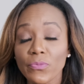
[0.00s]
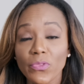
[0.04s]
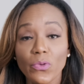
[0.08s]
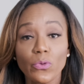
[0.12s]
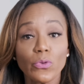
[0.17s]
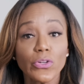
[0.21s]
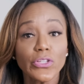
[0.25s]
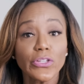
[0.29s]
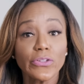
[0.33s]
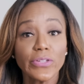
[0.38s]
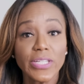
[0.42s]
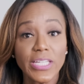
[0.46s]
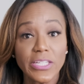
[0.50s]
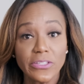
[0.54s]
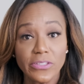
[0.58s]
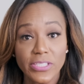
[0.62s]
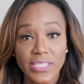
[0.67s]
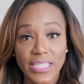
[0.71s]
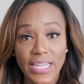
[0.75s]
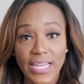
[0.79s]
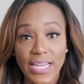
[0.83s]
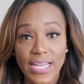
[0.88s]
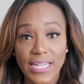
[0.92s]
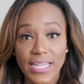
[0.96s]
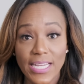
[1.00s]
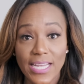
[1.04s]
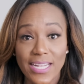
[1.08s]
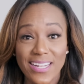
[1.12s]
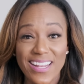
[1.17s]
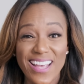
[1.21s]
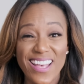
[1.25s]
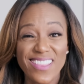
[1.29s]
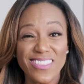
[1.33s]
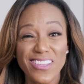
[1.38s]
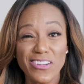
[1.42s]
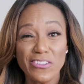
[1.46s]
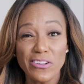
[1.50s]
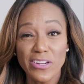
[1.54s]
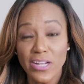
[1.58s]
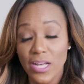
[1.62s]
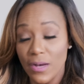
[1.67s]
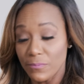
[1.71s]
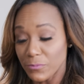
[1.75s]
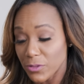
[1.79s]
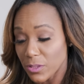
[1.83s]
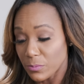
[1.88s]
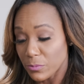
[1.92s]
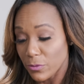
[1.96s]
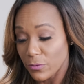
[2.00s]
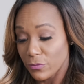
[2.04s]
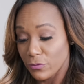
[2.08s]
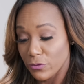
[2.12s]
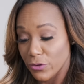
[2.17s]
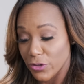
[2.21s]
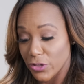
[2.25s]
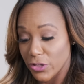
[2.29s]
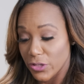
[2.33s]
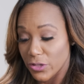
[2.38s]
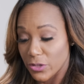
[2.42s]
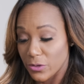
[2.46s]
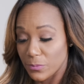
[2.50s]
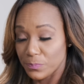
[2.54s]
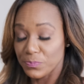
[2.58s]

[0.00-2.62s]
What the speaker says: or your entertaining, and that are comfortable for you.